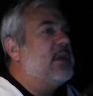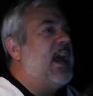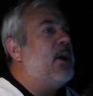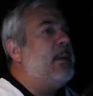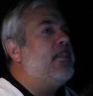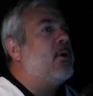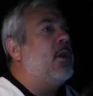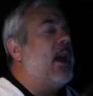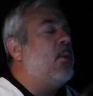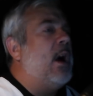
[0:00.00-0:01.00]
I know people
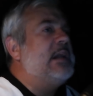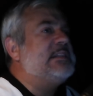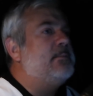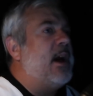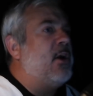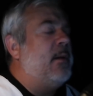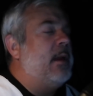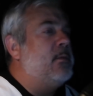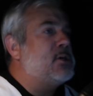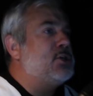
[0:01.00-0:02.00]
are like, why does it matter how
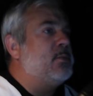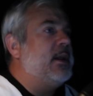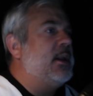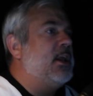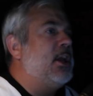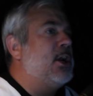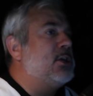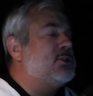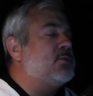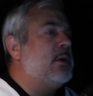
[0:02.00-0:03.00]
many books you read in a
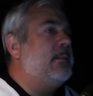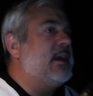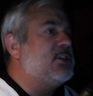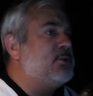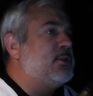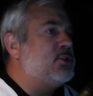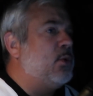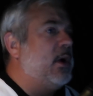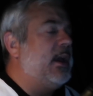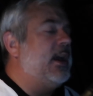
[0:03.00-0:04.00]
year? Just read because you
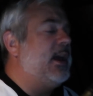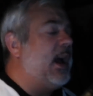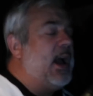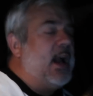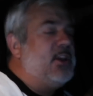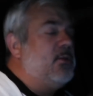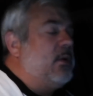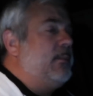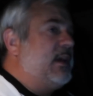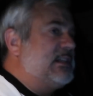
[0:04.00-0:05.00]
enjoy it. I, do
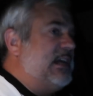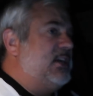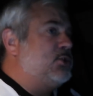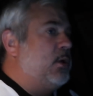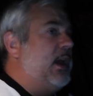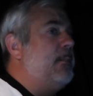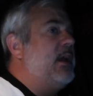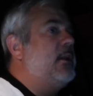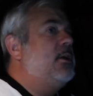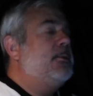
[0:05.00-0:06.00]
read because I enjoy it,
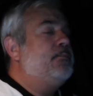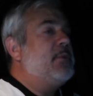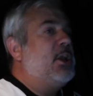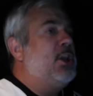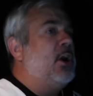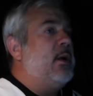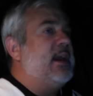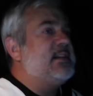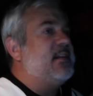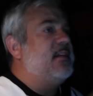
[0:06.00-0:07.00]
but you know,
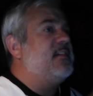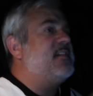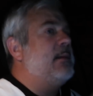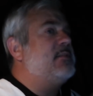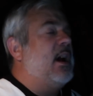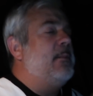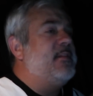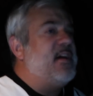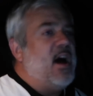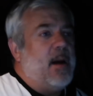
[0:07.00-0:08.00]
it's at the same time,
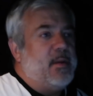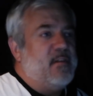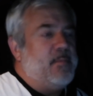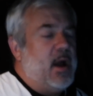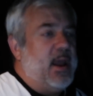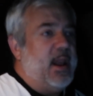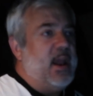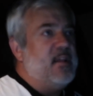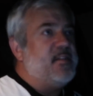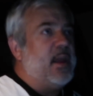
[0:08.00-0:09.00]
it's a hobby of mine
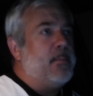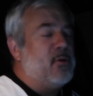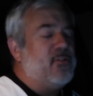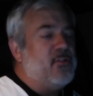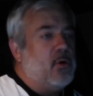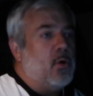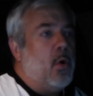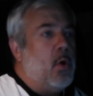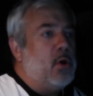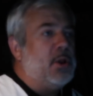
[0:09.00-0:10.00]
and it's like a personal
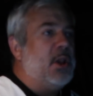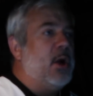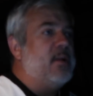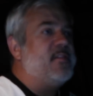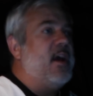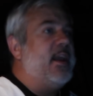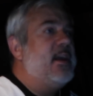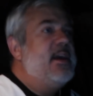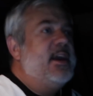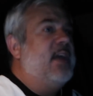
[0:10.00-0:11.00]
goal. You know, it's like
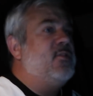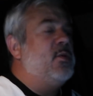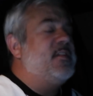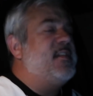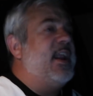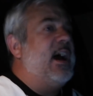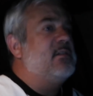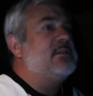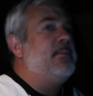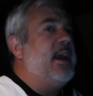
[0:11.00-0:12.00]
if you would set
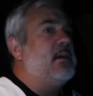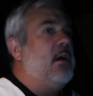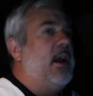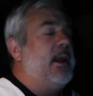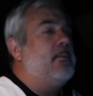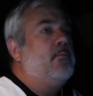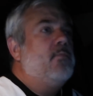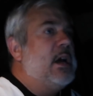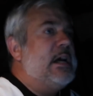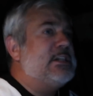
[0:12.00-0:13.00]
out to make like,
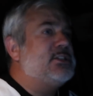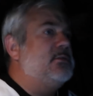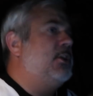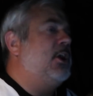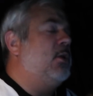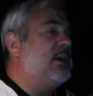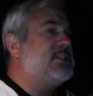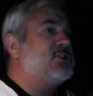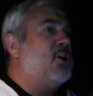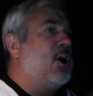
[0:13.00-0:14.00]
a, you know, a
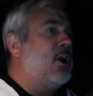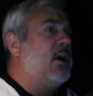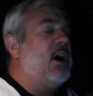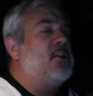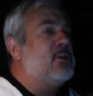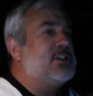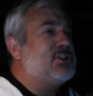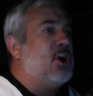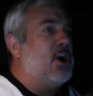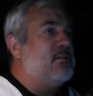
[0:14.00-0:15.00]
scar, a hundred
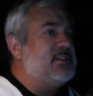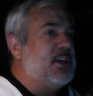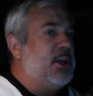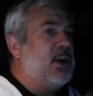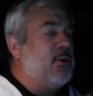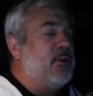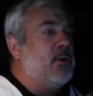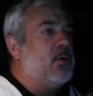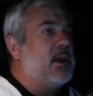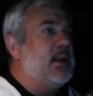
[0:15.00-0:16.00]
scarves in a year that
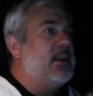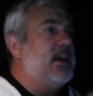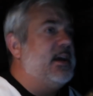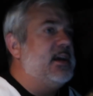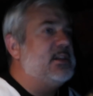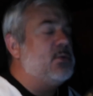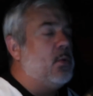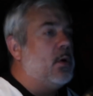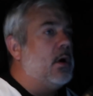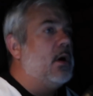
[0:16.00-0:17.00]
you're going to knit,
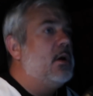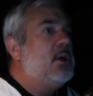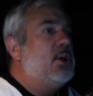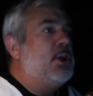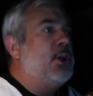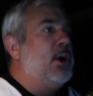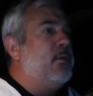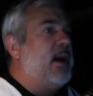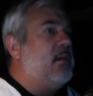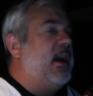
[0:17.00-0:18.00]
or you know
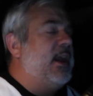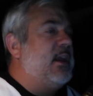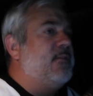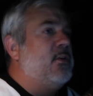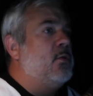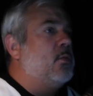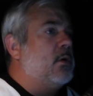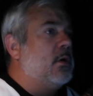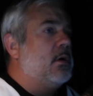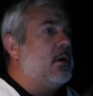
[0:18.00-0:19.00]
that like if you
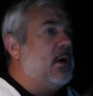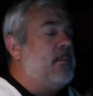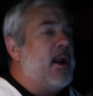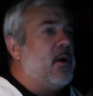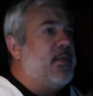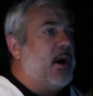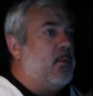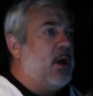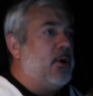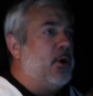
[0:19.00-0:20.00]
were a
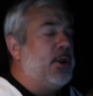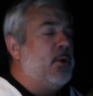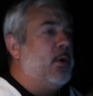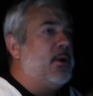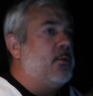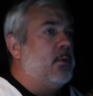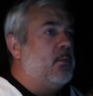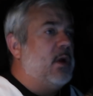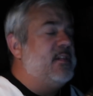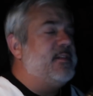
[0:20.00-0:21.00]
marathon runner and you wanted to
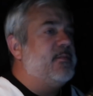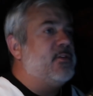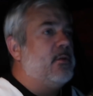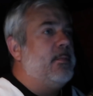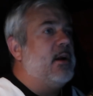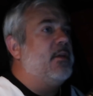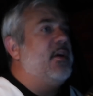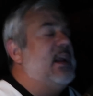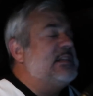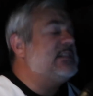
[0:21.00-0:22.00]
run some certain
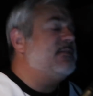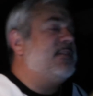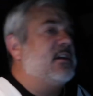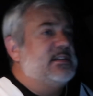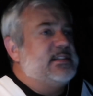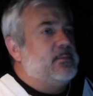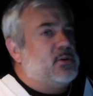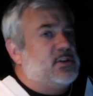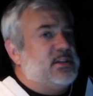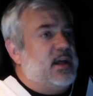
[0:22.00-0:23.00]
marathon, it's very
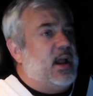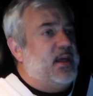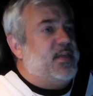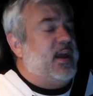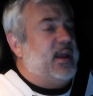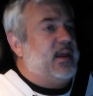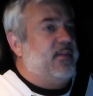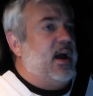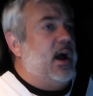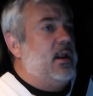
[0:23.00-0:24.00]
similar to that I think
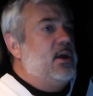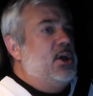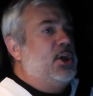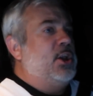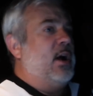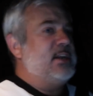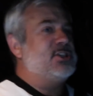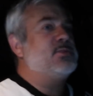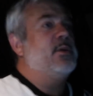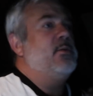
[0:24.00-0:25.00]
in that you know I
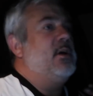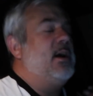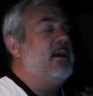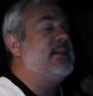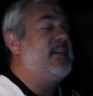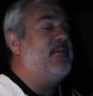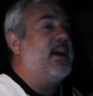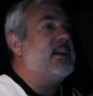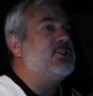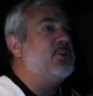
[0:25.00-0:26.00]
just want to I see if
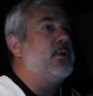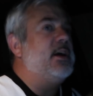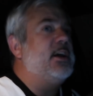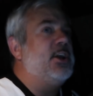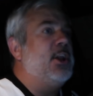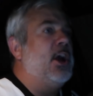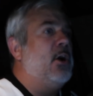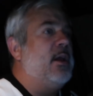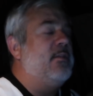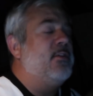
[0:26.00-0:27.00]
I can do it, you
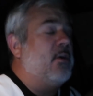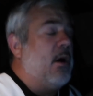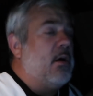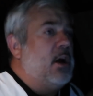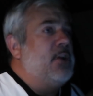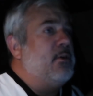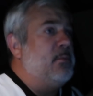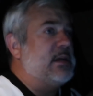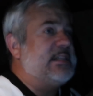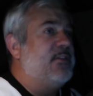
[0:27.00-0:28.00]
know, and there are a hundred
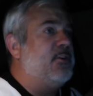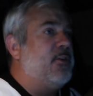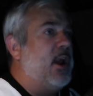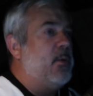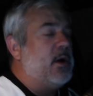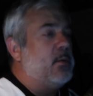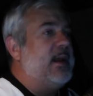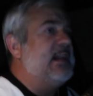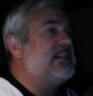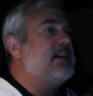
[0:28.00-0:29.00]
books out there that I want to
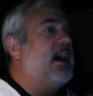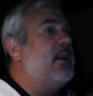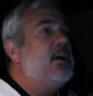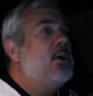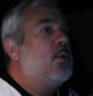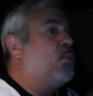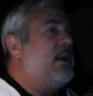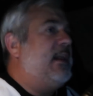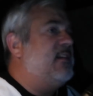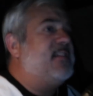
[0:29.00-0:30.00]
read. It's not
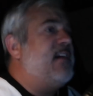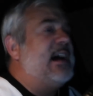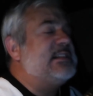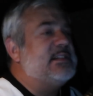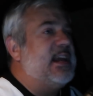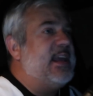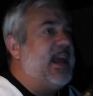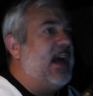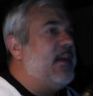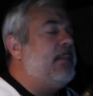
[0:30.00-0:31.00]
reading as fast as I
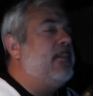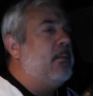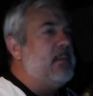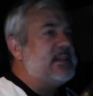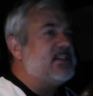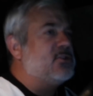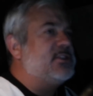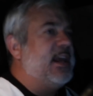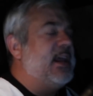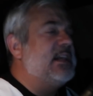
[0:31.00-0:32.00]
can. I think people
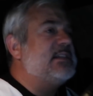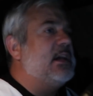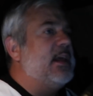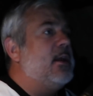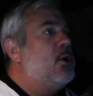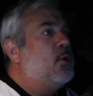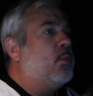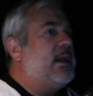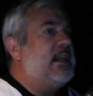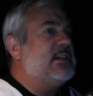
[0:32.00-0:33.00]
misunderstand it. It's not like
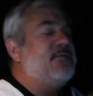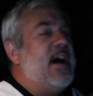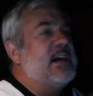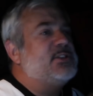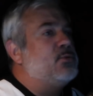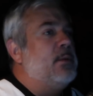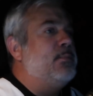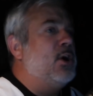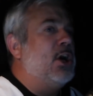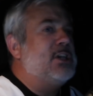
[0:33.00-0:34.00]
reading as fast through a
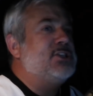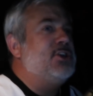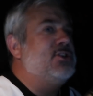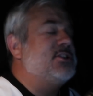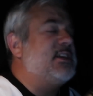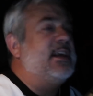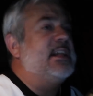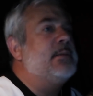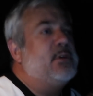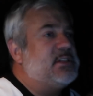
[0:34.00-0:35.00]
book so you just
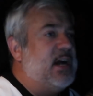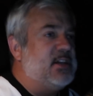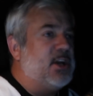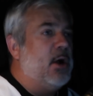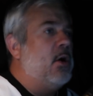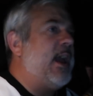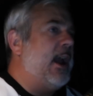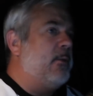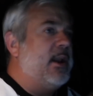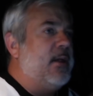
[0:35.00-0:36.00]
get the book done to go okay
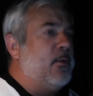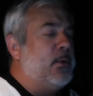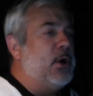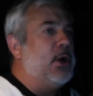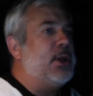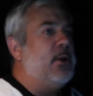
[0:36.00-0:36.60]
I read another book.